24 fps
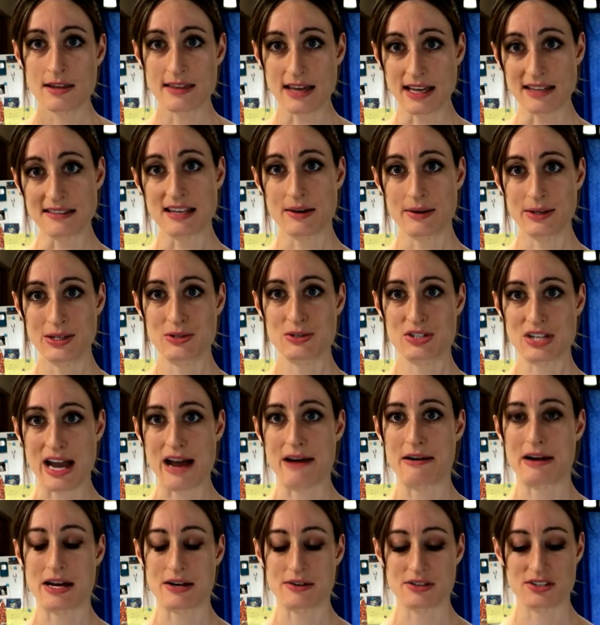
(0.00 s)
That's how I do
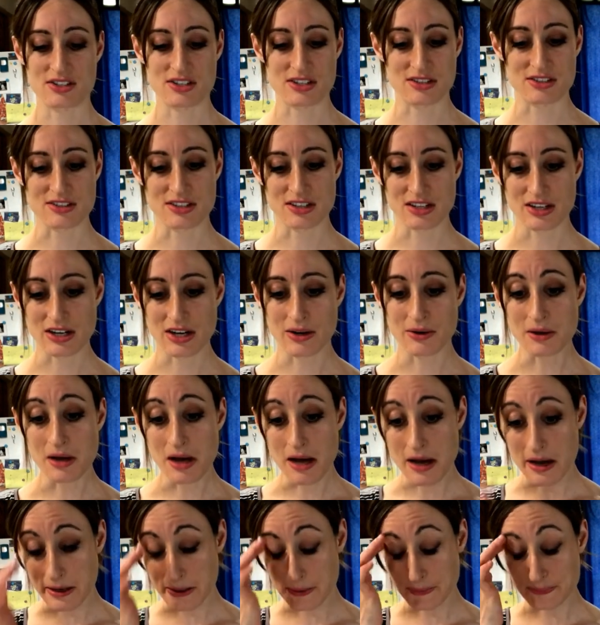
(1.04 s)
shout outs, just so you know.
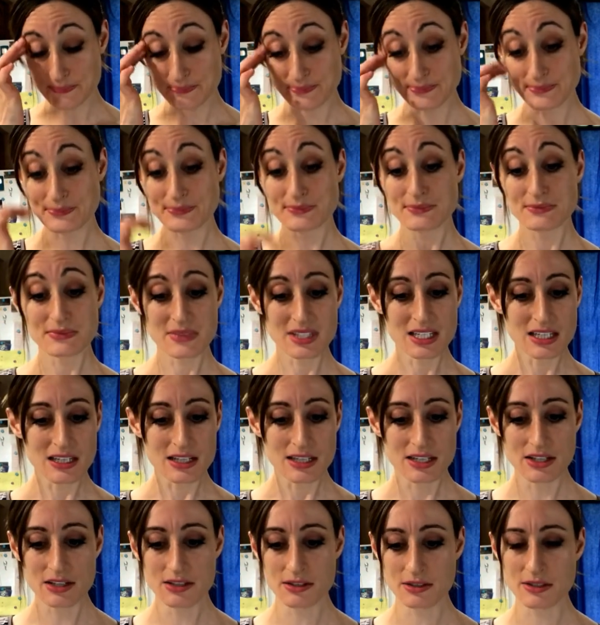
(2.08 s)

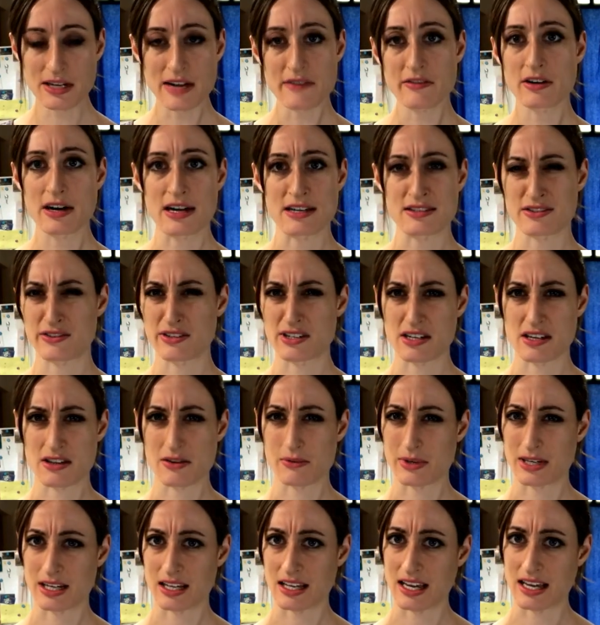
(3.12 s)
You'll never ask for
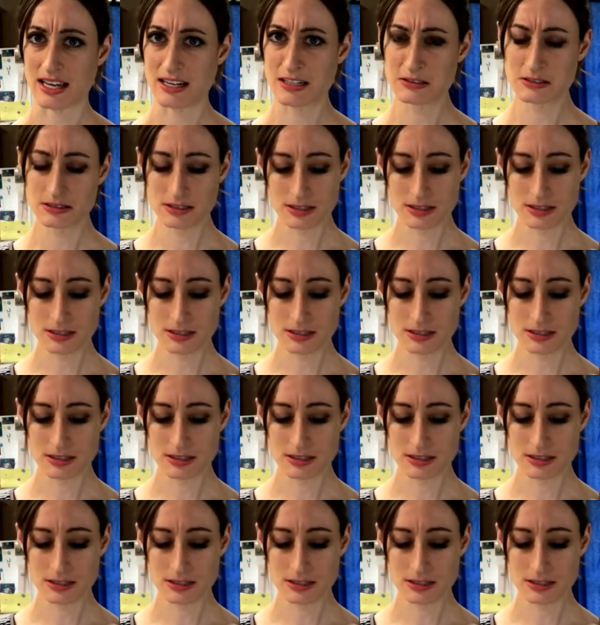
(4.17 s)
another one again.